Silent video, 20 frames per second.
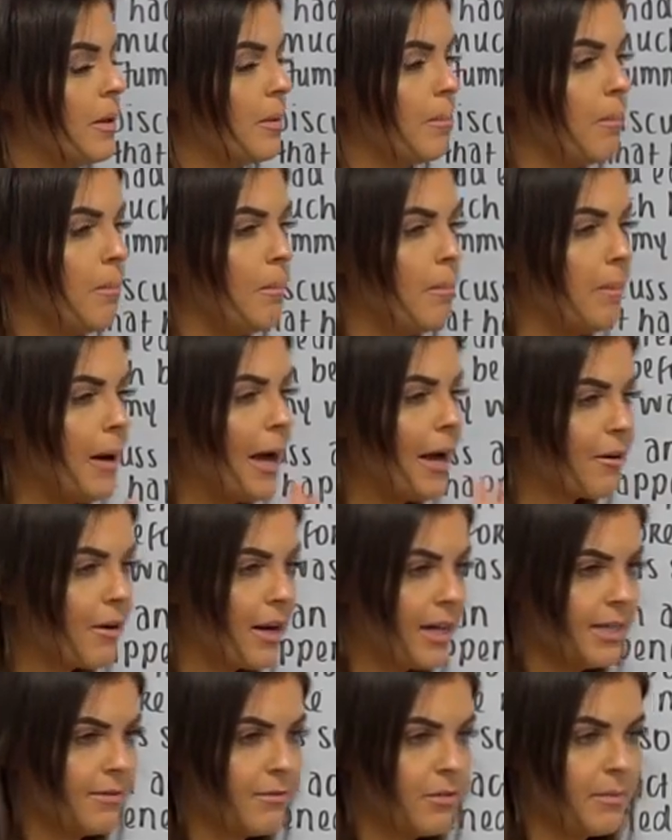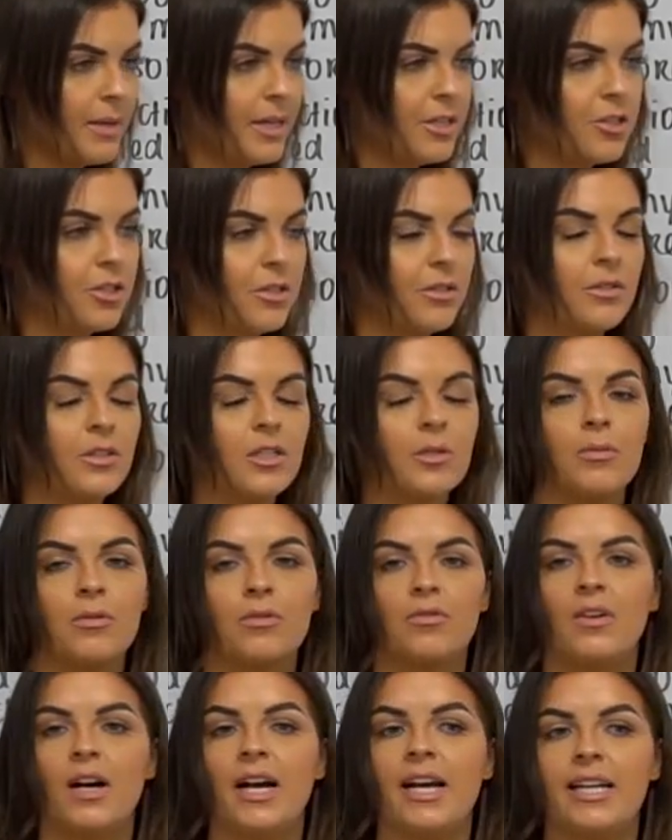for background information,
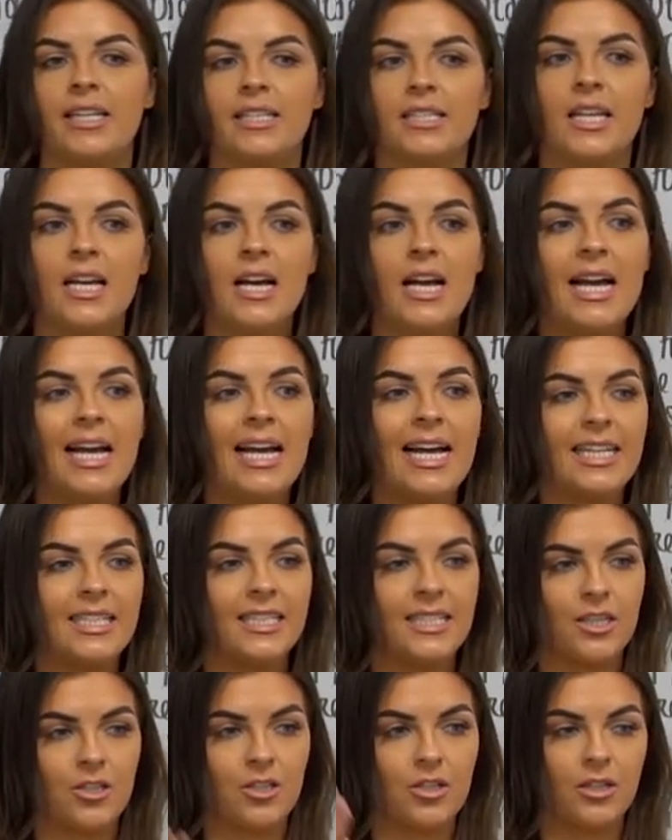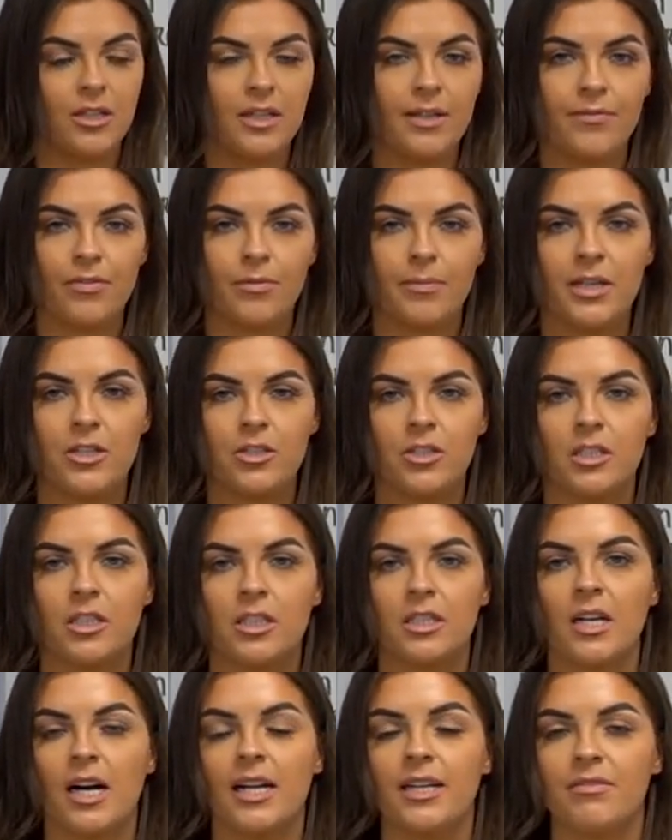to provide additional
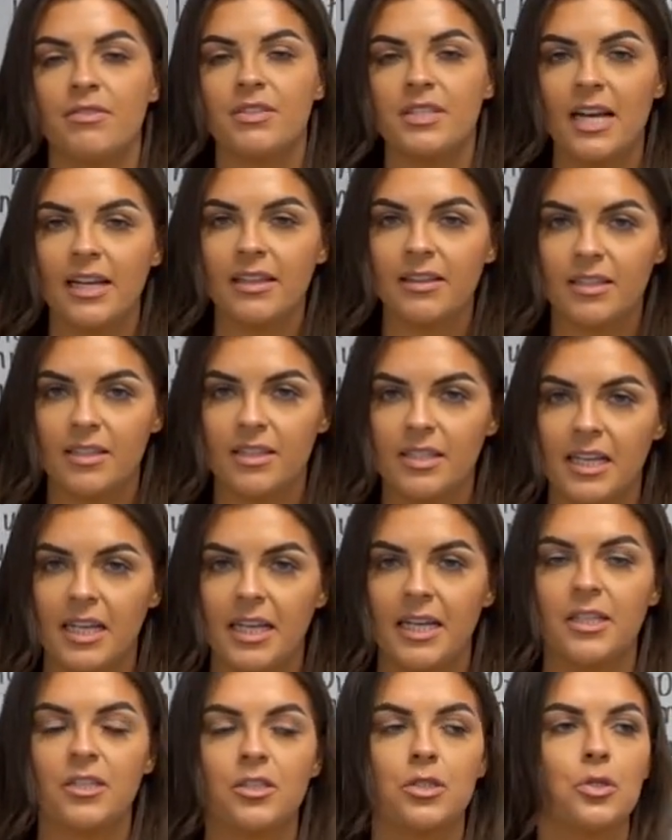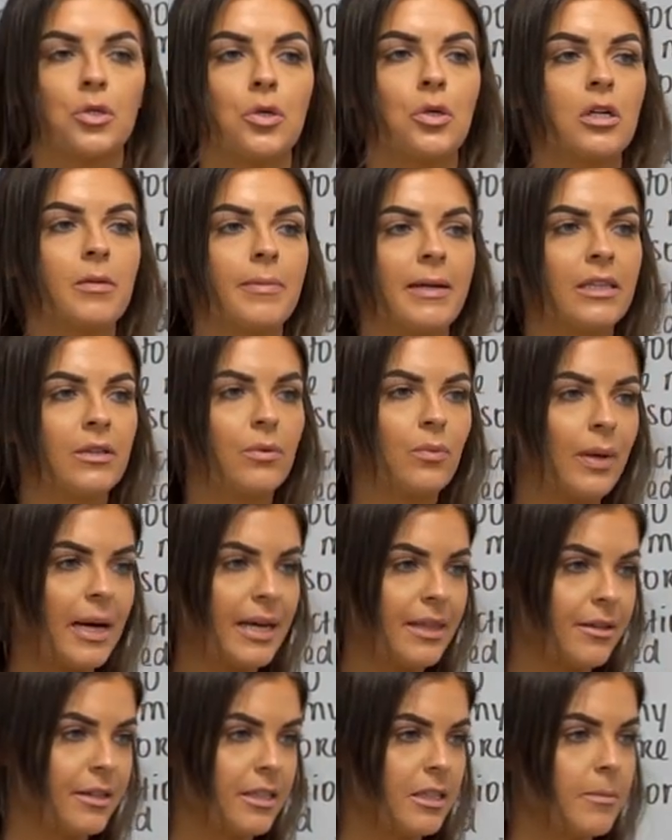information, to kind of set the scene, to talk about
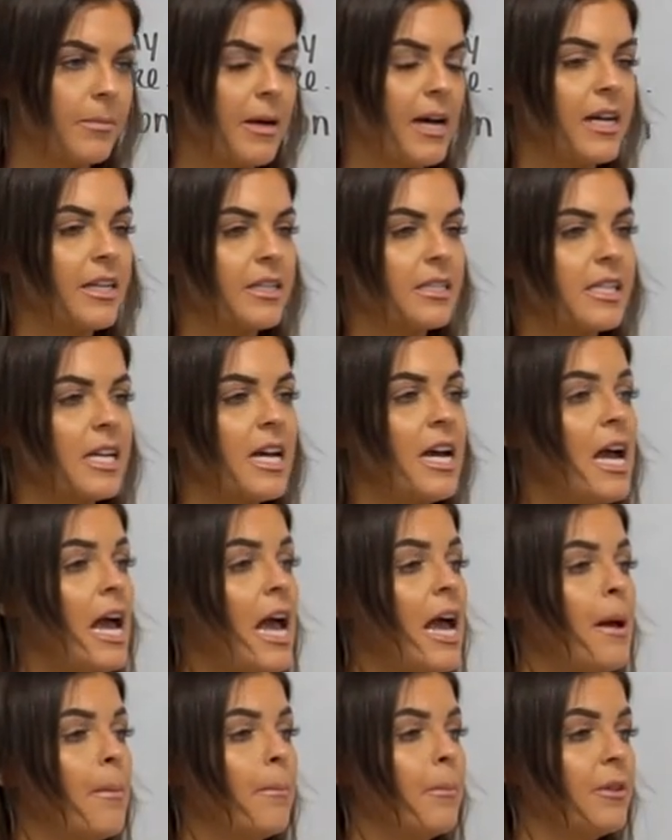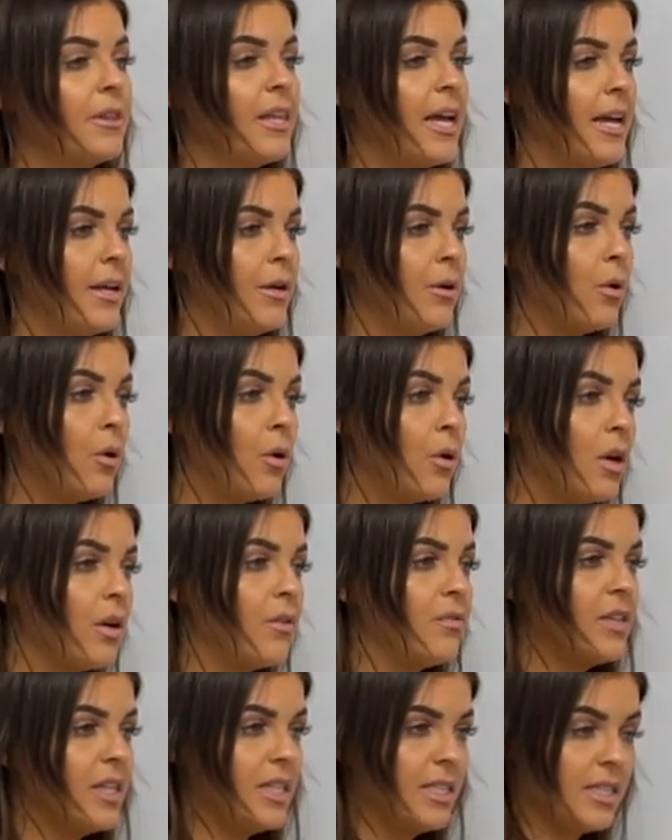the weather in the past. But then
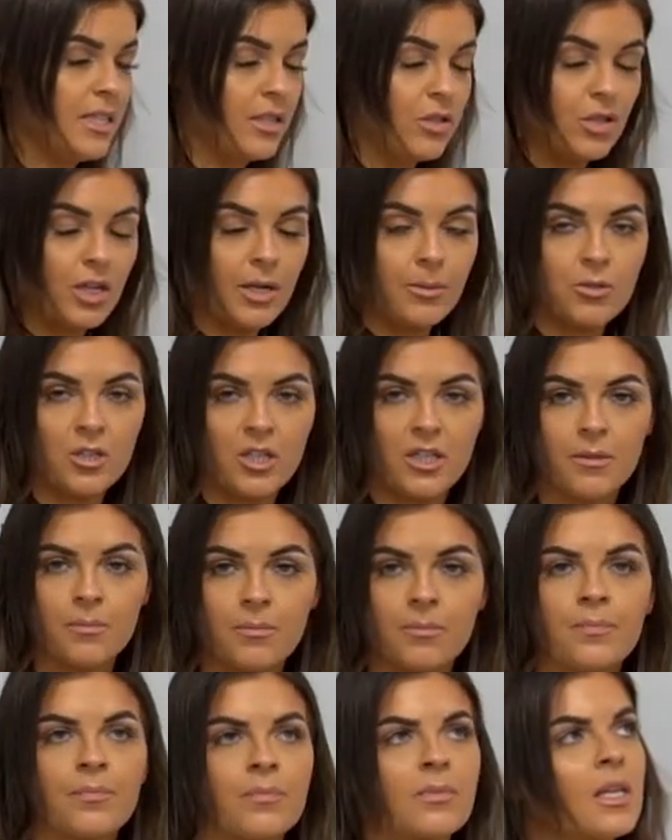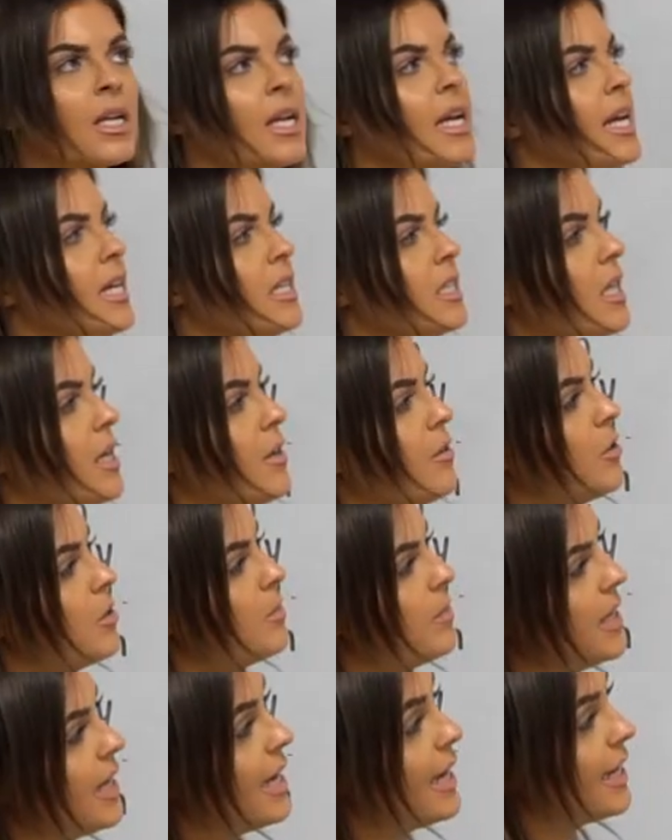all of this description is
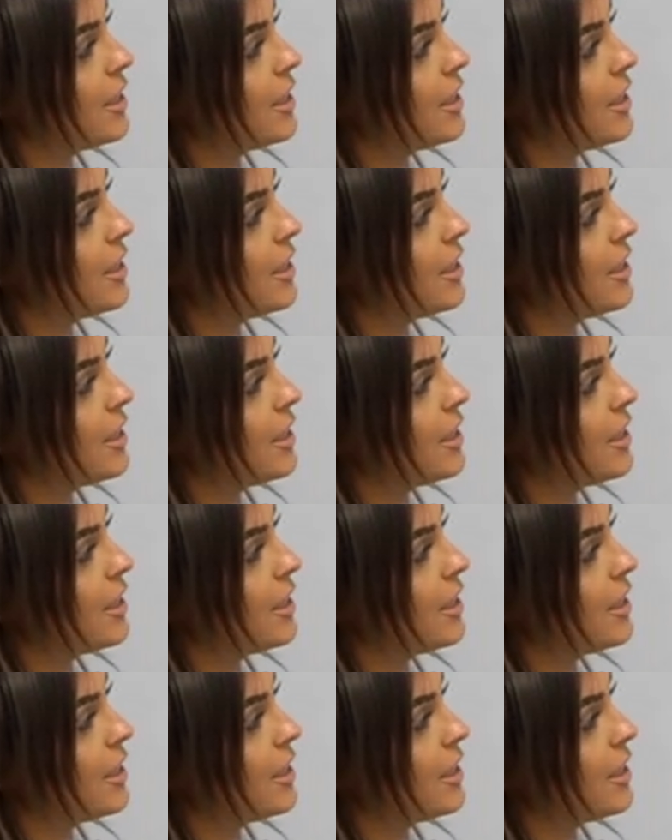going to